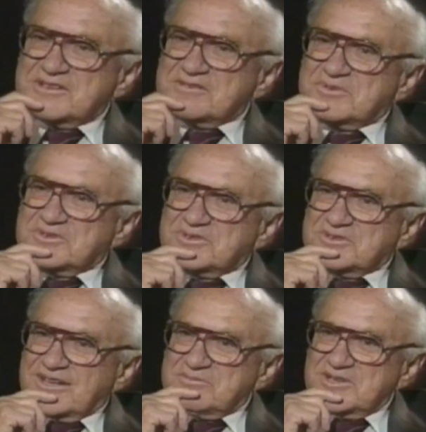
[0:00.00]
But
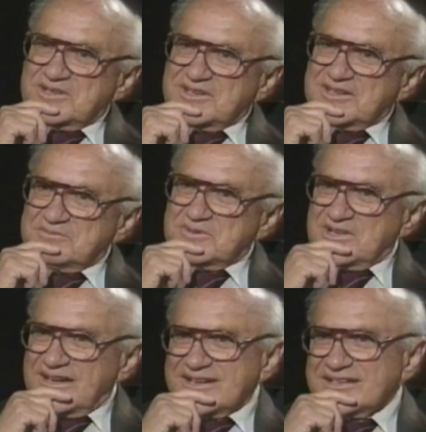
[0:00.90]
how many
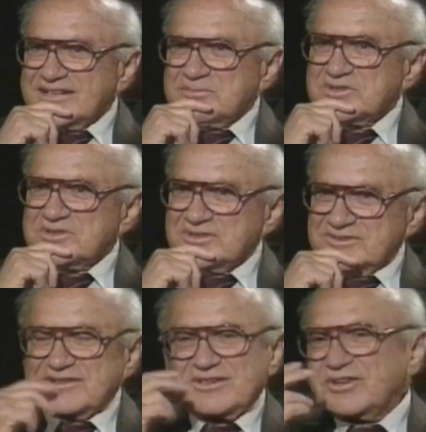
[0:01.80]
academics,
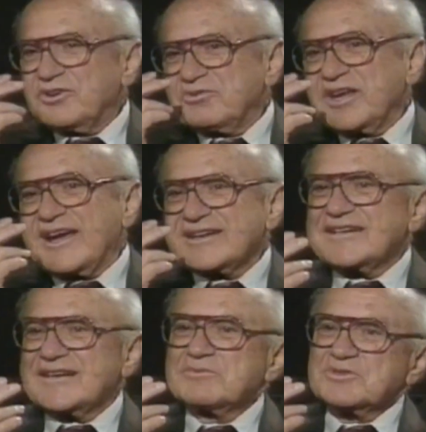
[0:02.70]
the only
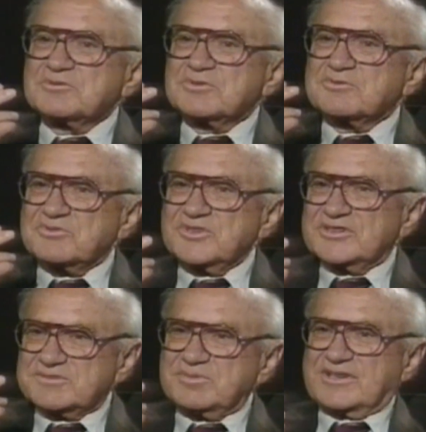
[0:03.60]
academics who are free to
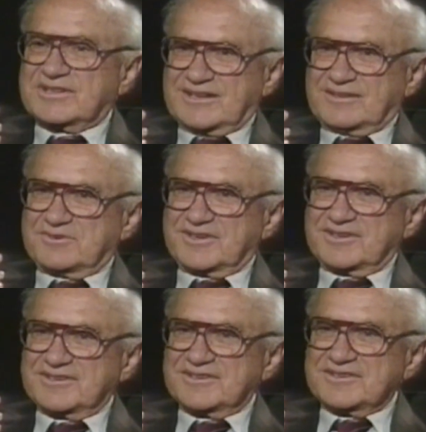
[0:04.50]
speak that way
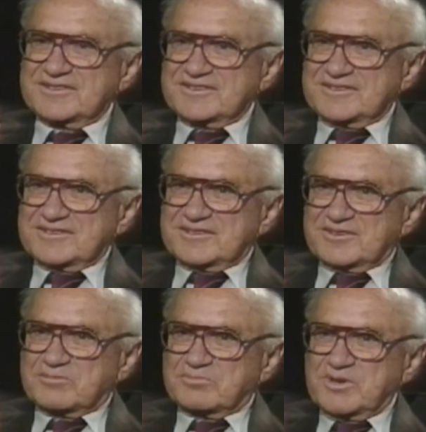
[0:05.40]

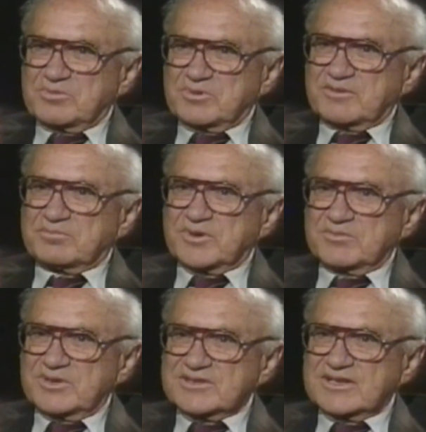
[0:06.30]
are people who have
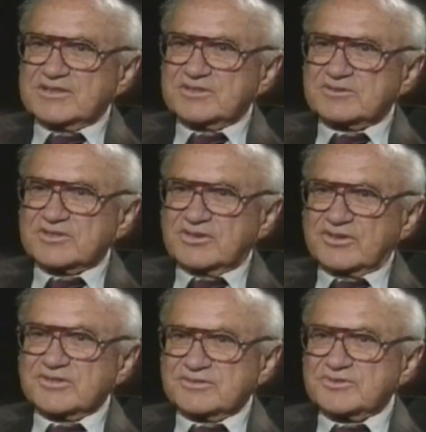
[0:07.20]
permanent tenure and
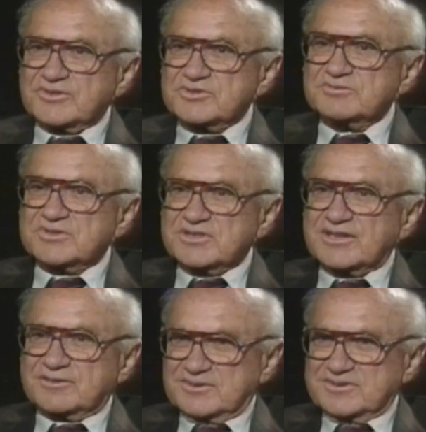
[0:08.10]
are on the verge of
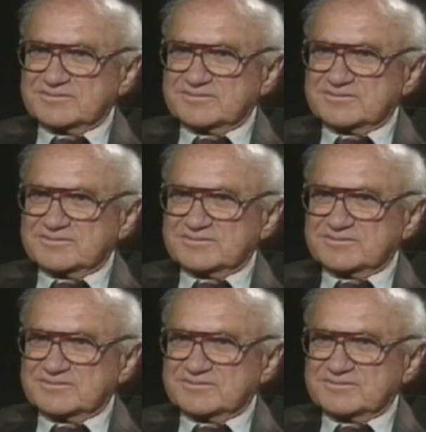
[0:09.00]
retirement.